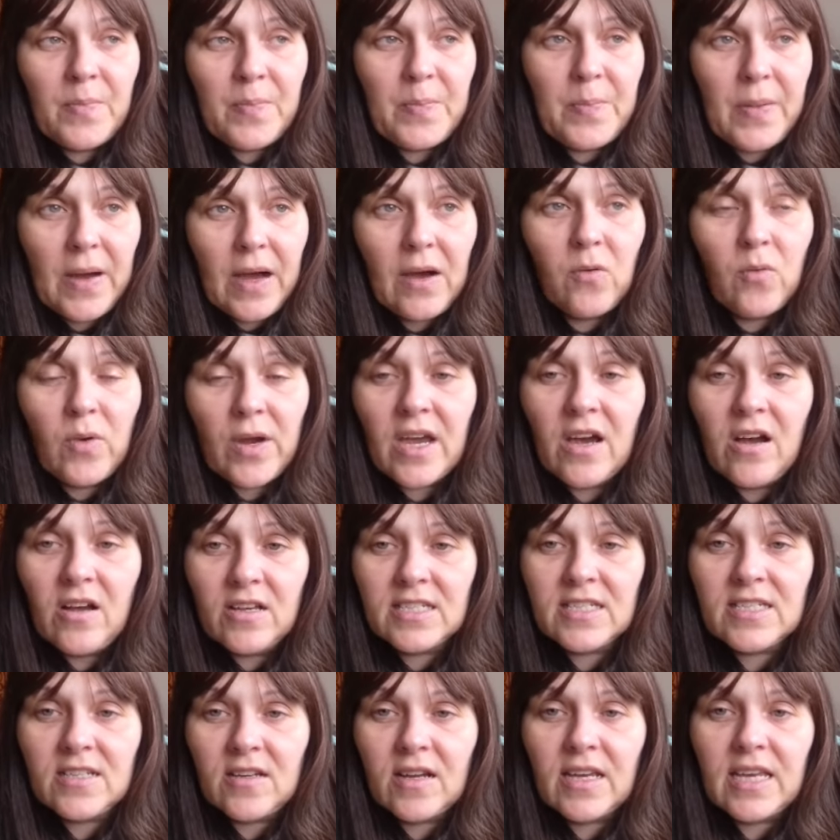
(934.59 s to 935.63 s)
but we are
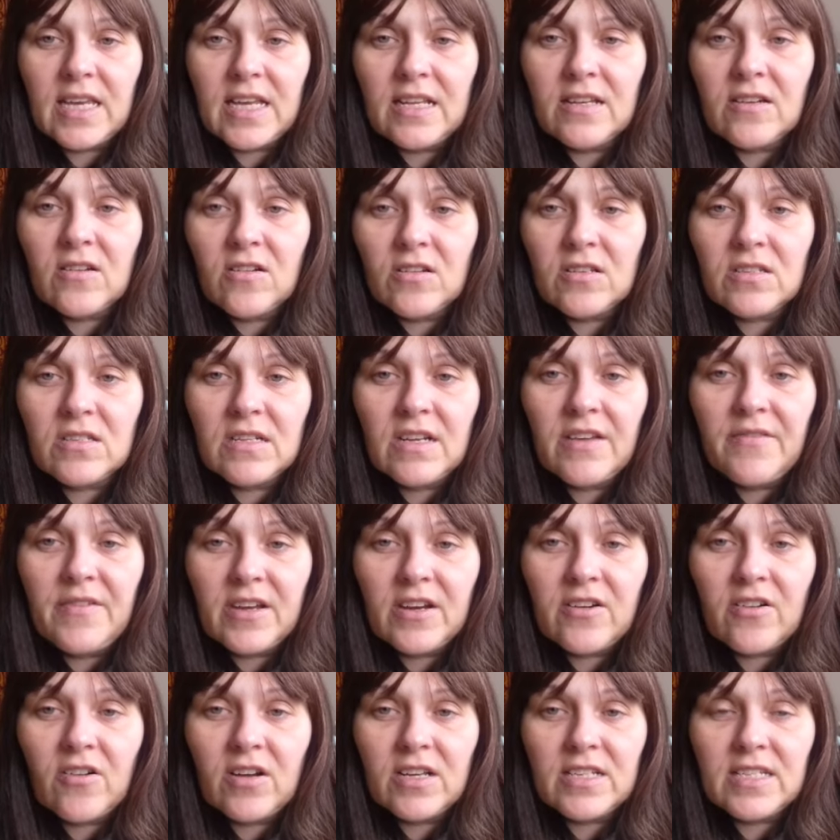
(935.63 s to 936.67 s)
stuck in a cost of living
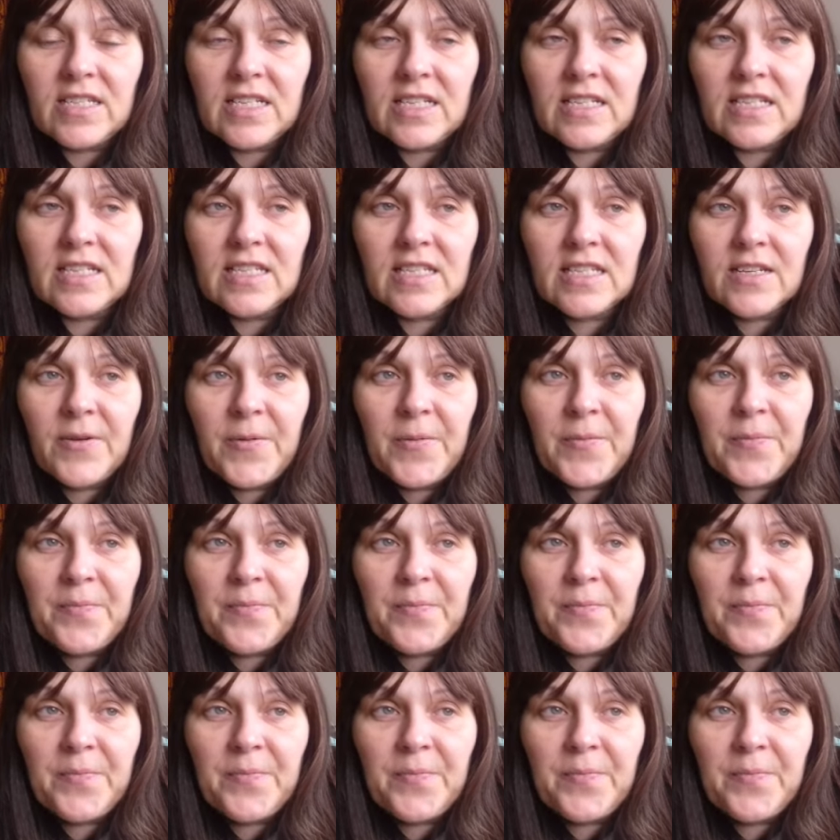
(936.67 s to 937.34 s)
crisis